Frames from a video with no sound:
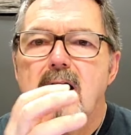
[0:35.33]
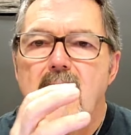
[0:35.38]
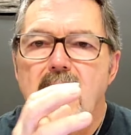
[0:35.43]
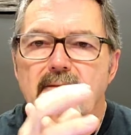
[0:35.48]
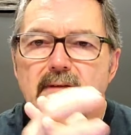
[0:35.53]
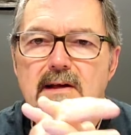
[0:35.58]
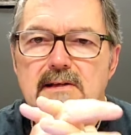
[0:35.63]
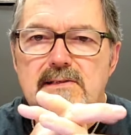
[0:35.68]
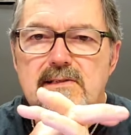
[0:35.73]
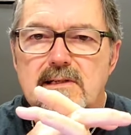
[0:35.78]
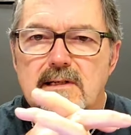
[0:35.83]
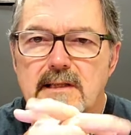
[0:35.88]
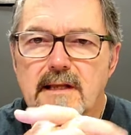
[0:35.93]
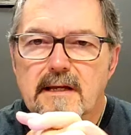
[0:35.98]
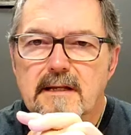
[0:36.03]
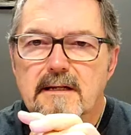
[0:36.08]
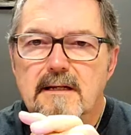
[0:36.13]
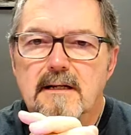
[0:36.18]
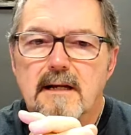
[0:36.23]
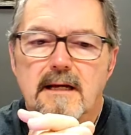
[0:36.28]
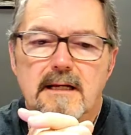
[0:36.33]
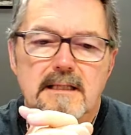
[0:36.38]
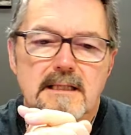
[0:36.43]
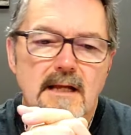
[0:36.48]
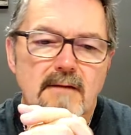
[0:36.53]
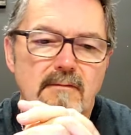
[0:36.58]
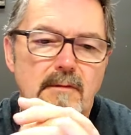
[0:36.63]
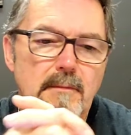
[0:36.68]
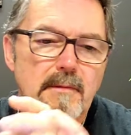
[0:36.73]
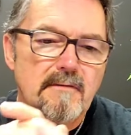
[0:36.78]
have escalated like
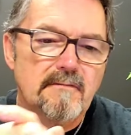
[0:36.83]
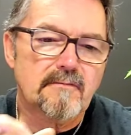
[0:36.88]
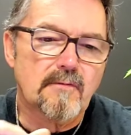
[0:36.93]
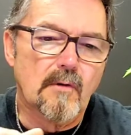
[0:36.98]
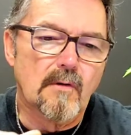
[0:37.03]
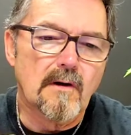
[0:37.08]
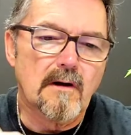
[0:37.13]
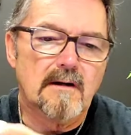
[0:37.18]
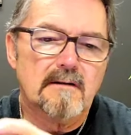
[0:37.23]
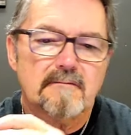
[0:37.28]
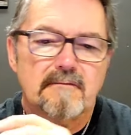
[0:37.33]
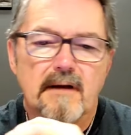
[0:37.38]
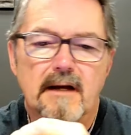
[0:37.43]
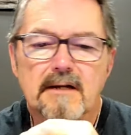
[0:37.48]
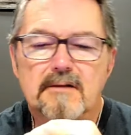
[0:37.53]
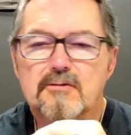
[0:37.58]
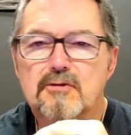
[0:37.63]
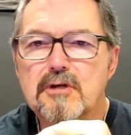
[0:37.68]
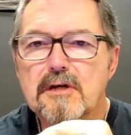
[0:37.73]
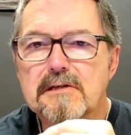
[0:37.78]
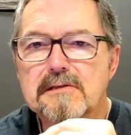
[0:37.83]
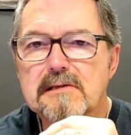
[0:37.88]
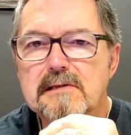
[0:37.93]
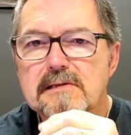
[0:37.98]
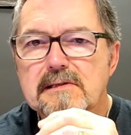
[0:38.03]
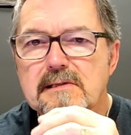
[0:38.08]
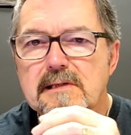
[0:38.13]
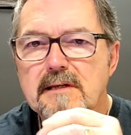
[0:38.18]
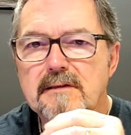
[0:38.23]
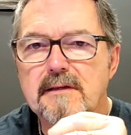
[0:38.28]
never before. In fact,
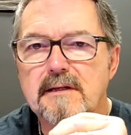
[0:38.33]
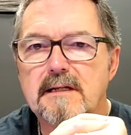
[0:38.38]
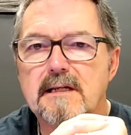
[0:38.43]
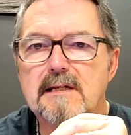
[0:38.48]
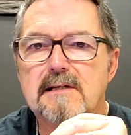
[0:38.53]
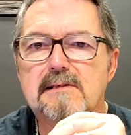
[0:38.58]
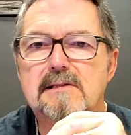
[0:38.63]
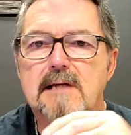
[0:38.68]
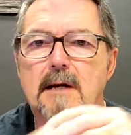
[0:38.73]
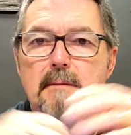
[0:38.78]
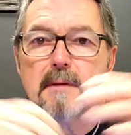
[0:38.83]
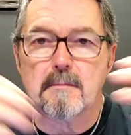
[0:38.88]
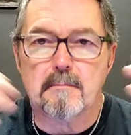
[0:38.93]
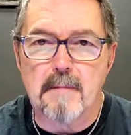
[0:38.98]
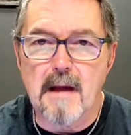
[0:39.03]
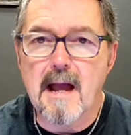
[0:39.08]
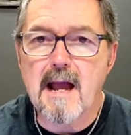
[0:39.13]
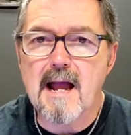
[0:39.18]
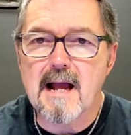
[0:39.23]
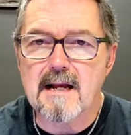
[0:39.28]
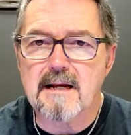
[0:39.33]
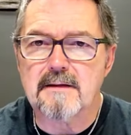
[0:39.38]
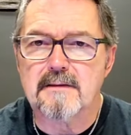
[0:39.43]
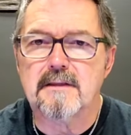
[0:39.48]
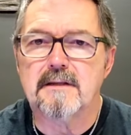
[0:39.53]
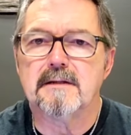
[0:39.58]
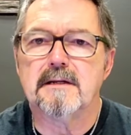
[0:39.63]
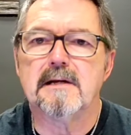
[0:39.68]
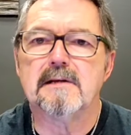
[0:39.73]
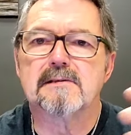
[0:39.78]
Jesus said that he's coming back in
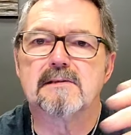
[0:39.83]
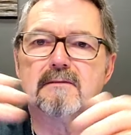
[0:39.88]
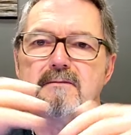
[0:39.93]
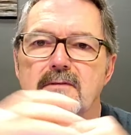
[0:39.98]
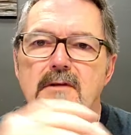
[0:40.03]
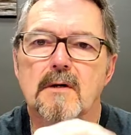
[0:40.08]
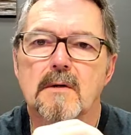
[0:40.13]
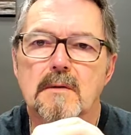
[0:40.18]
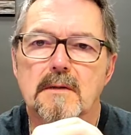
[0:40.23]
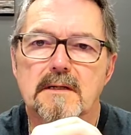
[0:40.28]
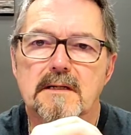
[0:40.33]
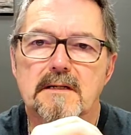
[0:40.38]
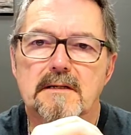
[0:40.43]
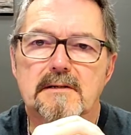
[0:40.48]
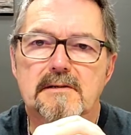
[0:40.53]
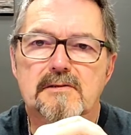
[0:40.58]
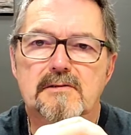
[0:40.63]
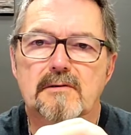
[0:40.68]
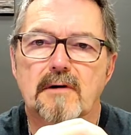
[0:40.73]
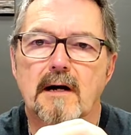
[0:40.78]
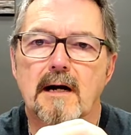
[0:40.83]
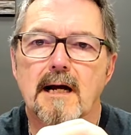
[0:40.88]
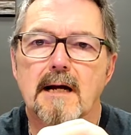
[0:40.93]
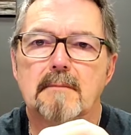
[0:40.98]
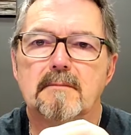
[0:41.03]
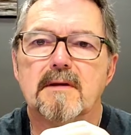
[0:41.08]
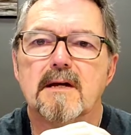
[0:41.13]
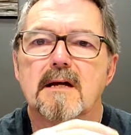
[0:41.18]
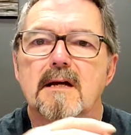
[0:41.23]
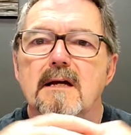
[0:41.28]
the days of Noah. He
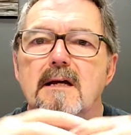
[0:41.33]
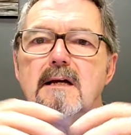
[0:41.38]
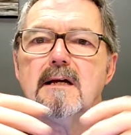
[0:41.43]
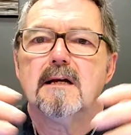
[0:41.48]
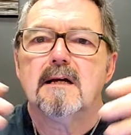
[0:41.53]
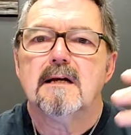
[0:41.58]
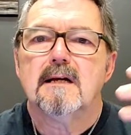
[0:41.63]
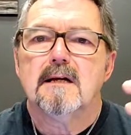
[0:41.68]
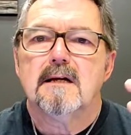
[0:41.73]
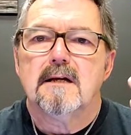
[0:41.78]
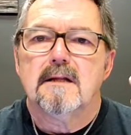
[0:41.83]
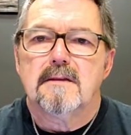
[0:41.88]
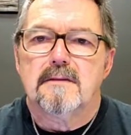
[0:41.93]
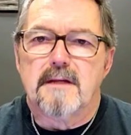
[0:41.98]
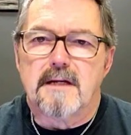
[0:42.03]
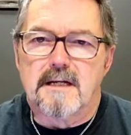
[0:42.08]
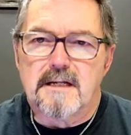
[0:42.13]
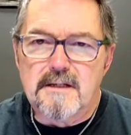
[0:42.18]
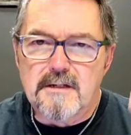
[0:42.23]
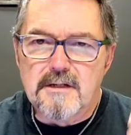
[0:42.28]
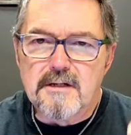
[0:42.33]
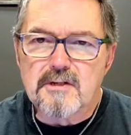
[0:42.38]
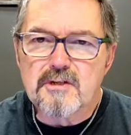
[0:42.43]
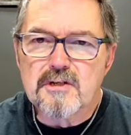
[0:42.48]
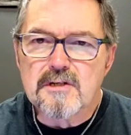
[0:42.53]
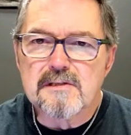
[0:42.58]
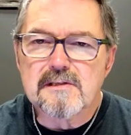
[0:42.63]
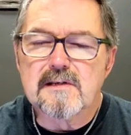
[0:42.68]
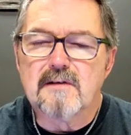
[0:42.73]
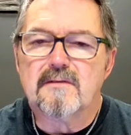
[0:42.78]
described the
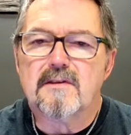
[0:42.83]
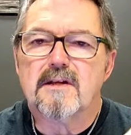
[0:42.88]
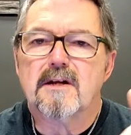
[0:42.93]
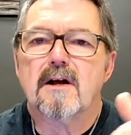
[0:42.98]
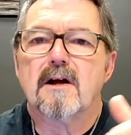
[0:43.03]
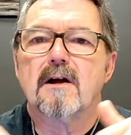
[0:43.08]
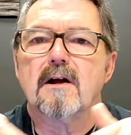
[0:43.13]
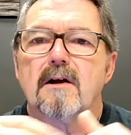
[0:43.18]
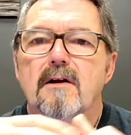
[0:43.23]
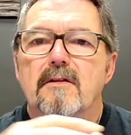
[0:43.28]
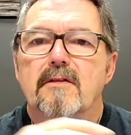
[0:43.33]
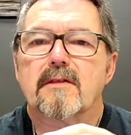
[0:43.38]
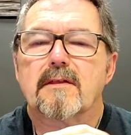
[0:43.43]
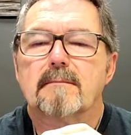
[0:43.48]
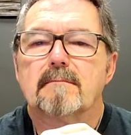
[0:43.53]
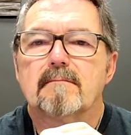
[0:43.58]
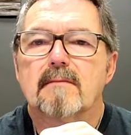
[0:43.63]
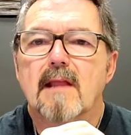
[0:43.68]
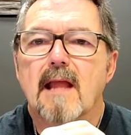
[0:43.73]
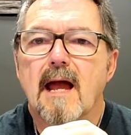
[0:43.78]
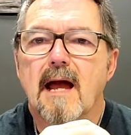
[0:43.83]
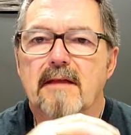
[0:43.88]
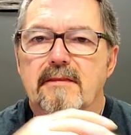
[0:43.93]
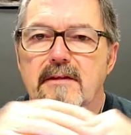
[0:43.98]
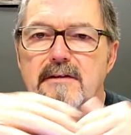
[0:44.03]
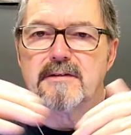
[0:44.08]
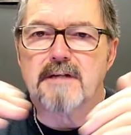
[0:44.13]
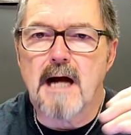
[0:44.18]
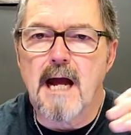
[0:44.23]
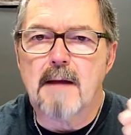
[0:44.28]
conditions of the earth at
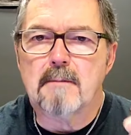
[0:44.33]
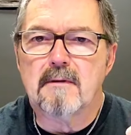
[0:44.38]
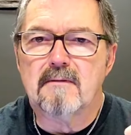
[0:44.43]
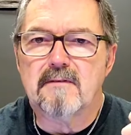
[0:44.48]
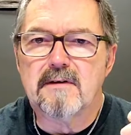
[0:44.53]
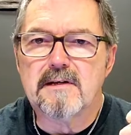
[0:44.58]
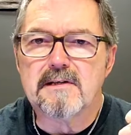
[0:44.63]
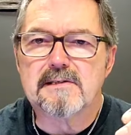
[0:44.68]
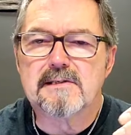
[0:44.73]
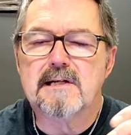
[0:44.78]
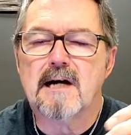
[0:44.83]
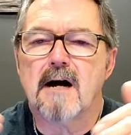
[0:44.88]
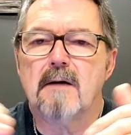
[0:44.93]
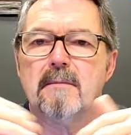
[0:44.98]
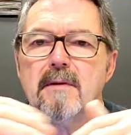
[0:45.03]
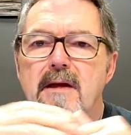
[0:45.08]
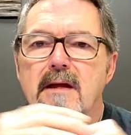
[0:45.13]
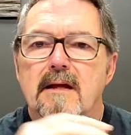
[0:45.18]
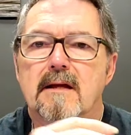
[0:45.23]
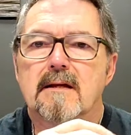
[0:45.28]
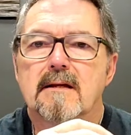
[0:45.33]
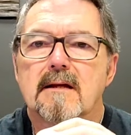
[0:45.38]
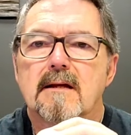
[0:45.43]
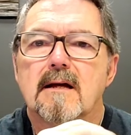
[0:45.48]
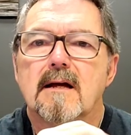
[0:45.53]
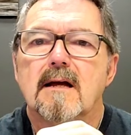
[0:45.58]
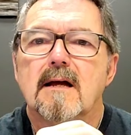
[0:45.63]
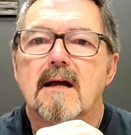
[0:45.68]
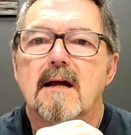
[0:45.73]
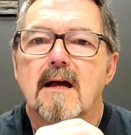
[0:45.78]
the time of his coming
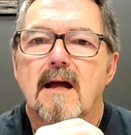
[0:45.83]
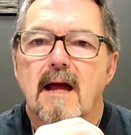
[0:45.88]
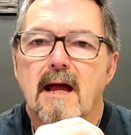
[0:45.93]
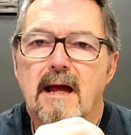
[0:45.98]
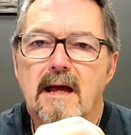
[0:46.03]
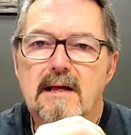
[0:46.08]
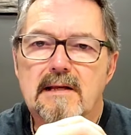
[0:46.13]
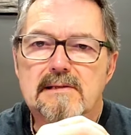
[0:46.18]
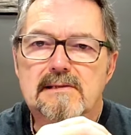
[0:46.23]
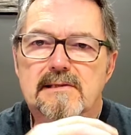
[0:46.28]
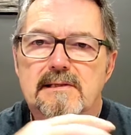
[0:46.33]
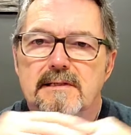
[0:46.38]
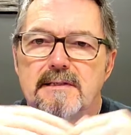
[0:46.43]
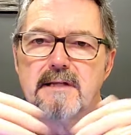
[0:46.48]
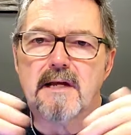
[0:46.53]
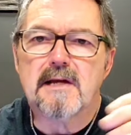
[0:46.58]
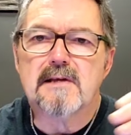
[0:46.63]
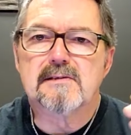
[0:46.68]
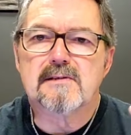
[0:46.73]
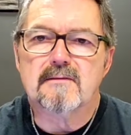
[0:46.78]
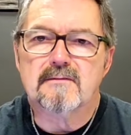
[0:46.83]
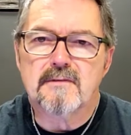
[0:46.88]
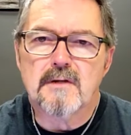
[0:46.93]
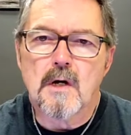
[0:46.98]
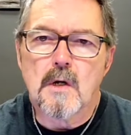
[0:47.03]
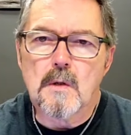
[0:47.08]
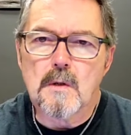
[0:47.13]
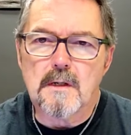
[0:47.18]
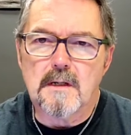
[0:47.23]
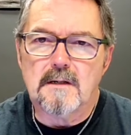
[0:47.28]
as the days of
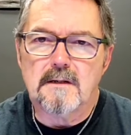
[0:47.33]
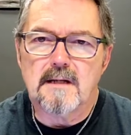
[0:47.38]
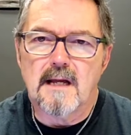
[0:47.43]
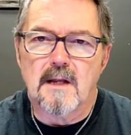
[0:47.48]
Noah.